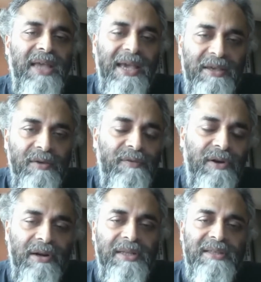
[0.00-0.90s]
Thank you
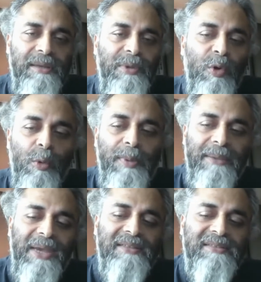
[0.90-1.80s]
for listening me. Hope
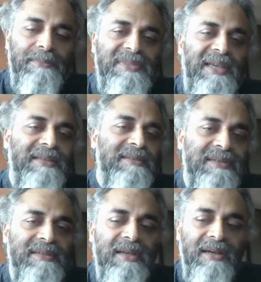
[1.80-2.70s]
I made some
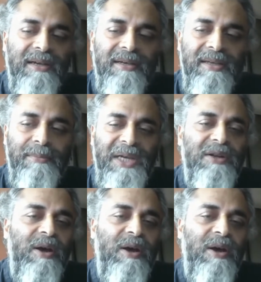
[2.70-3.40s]
sense in my